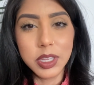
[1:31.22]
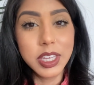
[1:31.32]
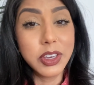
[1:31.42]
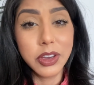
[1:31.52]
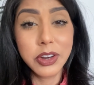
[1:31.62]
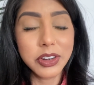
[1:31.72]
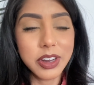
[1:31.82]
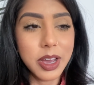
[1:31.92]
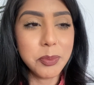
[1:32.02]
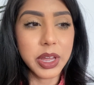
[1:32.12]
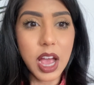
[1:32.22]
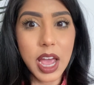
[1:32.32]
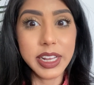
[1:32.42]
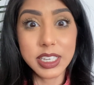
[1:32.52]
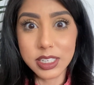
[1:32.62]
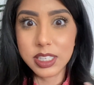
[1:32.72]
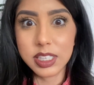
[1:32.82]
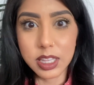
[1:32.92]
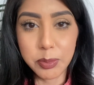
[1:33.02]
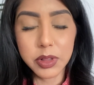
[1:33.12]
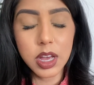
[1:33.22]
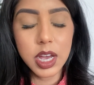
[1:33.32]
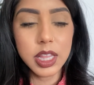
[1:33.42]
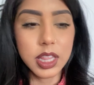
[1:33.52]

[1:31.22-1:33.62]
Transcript: really good or not, but I tend to sleep a lot.